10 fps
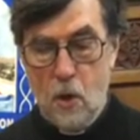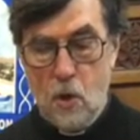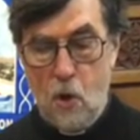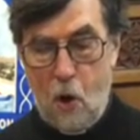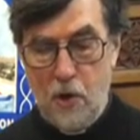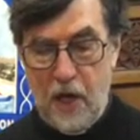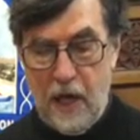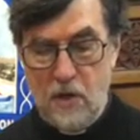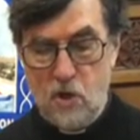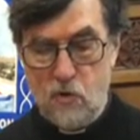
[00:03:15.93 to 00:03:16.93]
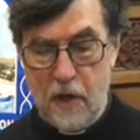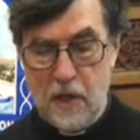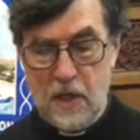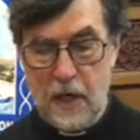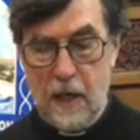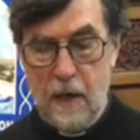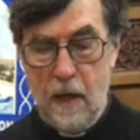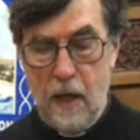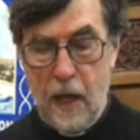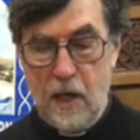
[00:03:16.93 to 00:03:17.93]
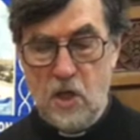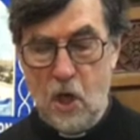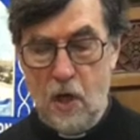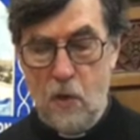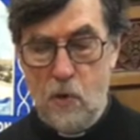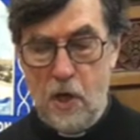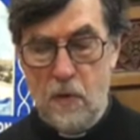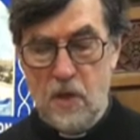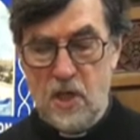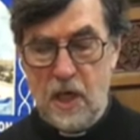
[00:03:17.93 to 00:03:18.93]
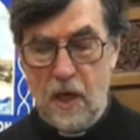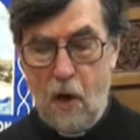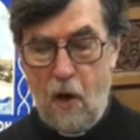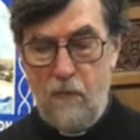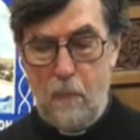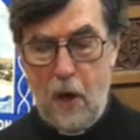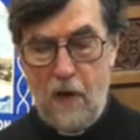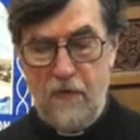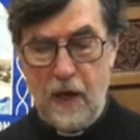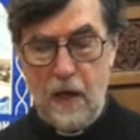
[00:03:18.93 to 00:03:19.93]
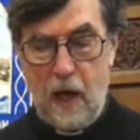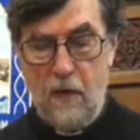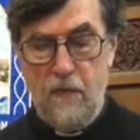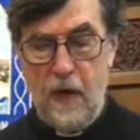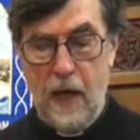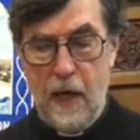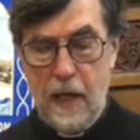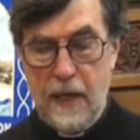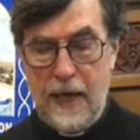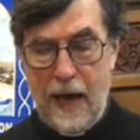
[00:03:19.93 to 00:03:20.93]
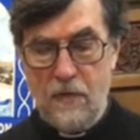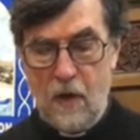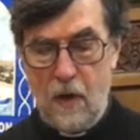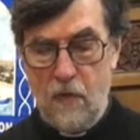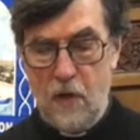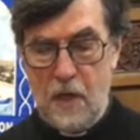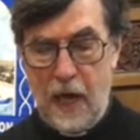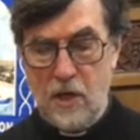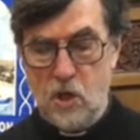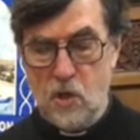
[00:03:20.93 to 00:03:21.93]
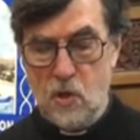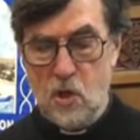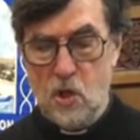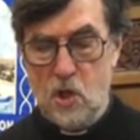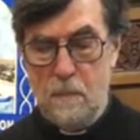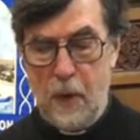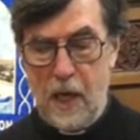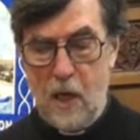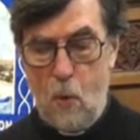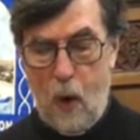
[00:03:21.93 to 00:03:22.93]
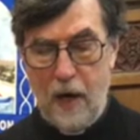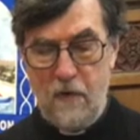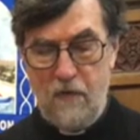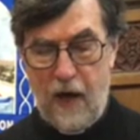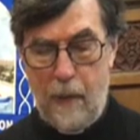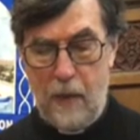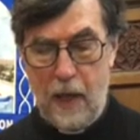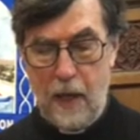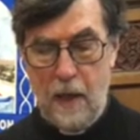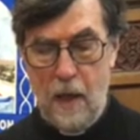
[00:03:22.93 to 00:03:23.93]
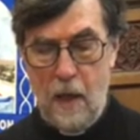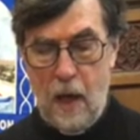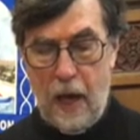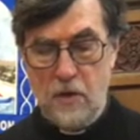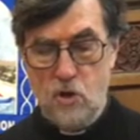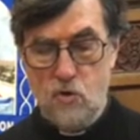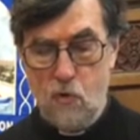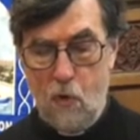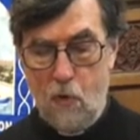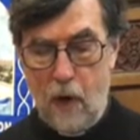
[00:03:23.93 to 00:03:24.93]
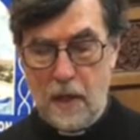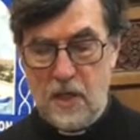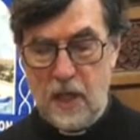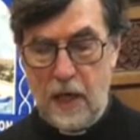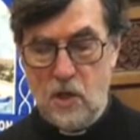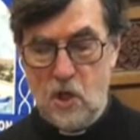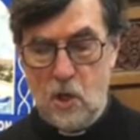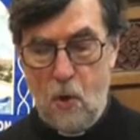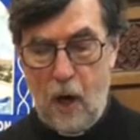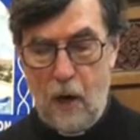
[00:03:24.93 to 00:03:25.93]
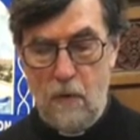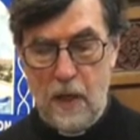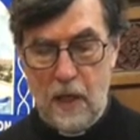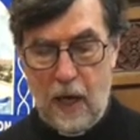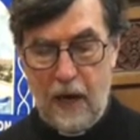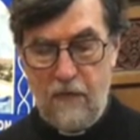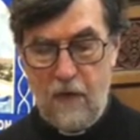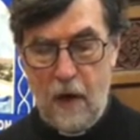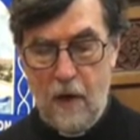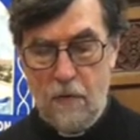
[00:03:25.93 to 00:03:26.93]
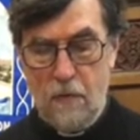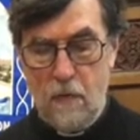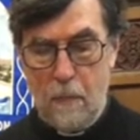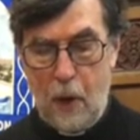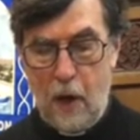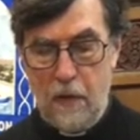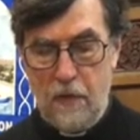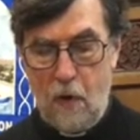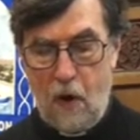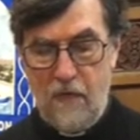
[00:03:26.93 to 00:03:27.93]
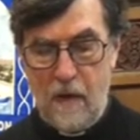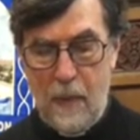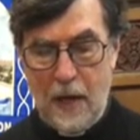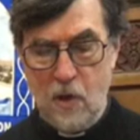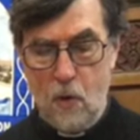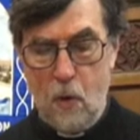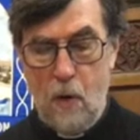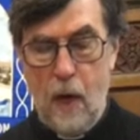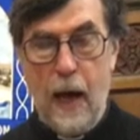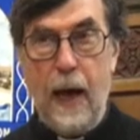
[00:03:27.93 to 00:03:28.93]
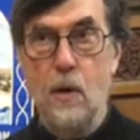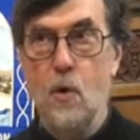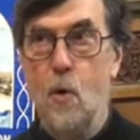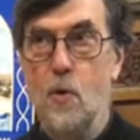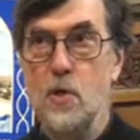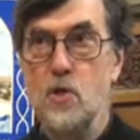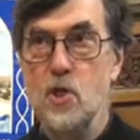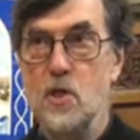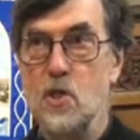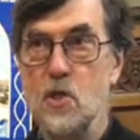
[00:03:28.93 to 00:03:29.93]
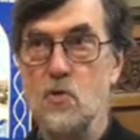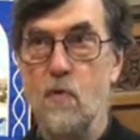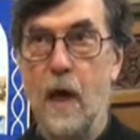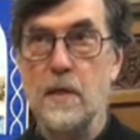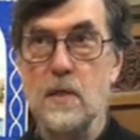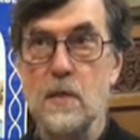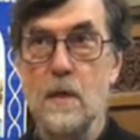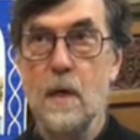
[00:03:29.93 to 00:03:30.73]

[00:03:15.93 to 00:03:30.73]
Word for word: God in Trinity, eternal unity of perfect love, gather the nations to be one family and draw us into your holy life through the birth of Emmanuel, our Lord Jesus Christ.